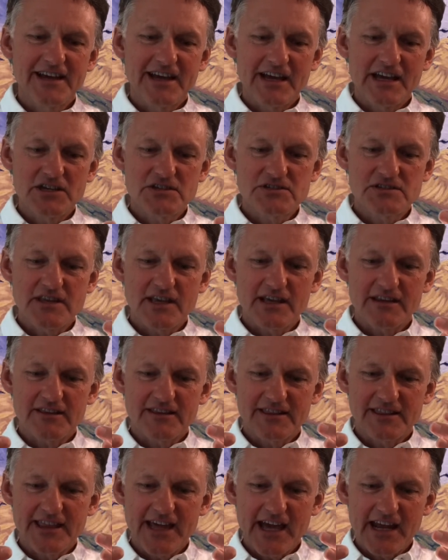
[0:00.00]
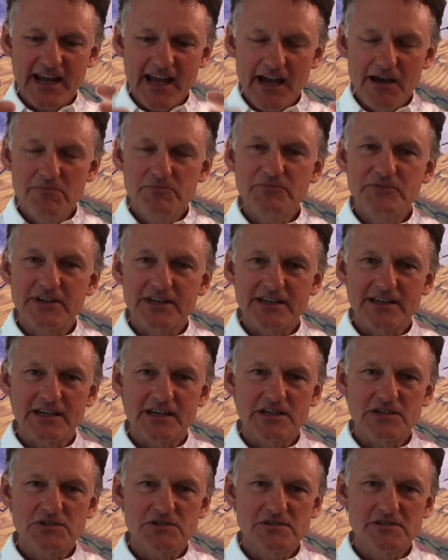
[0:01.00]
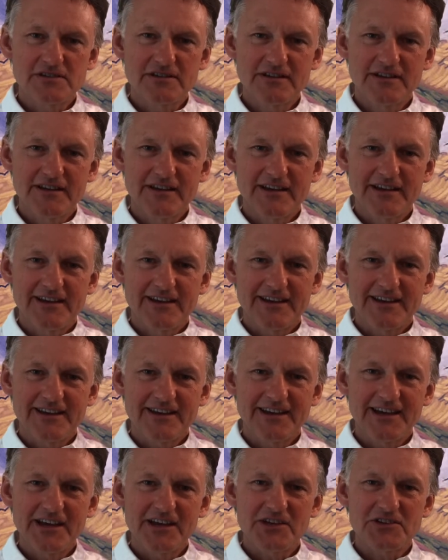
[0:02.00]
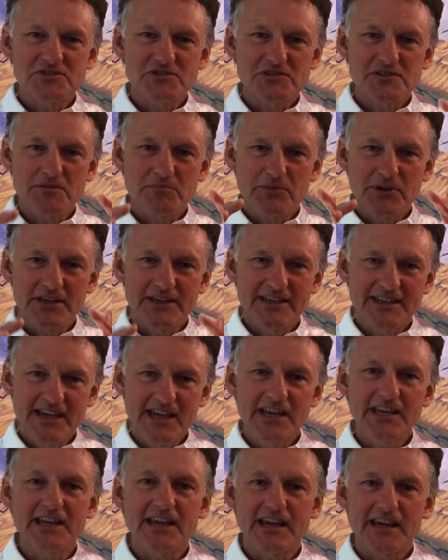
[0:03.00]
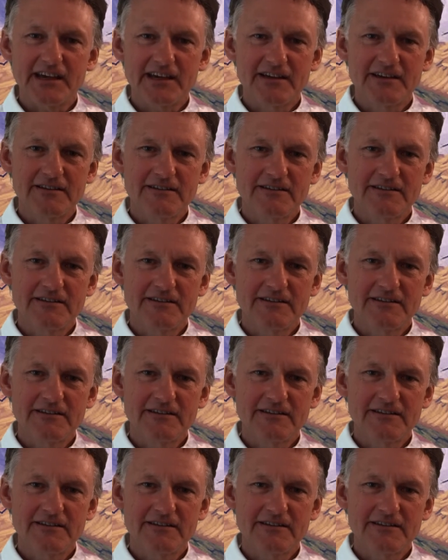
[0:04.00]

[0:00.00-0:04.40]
is that that emptiness is the beginning